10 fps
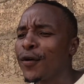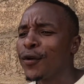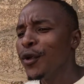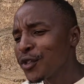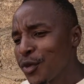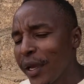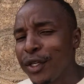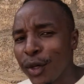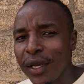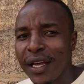close to a
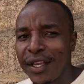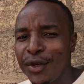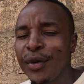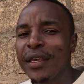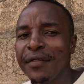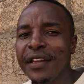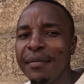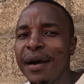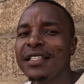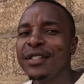dollar. You're given,
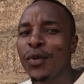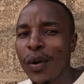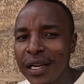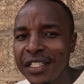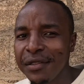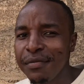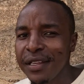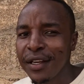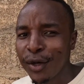imagine, 1 GB.